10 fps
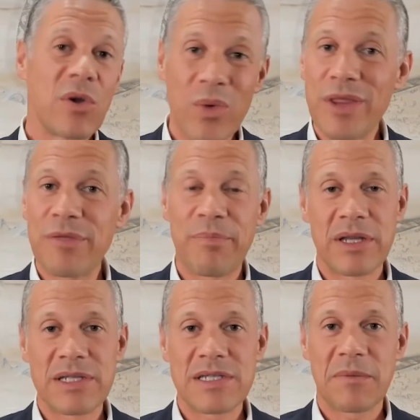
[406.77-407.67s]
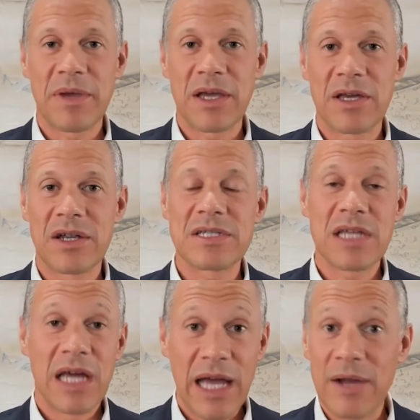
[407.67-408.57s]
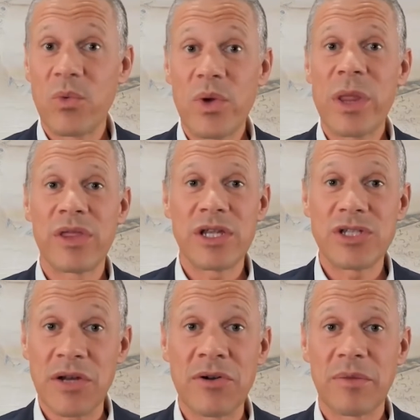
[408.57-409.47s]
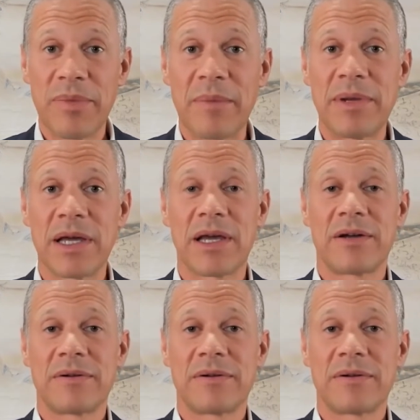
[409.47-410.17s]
with policymakers, and with the general public.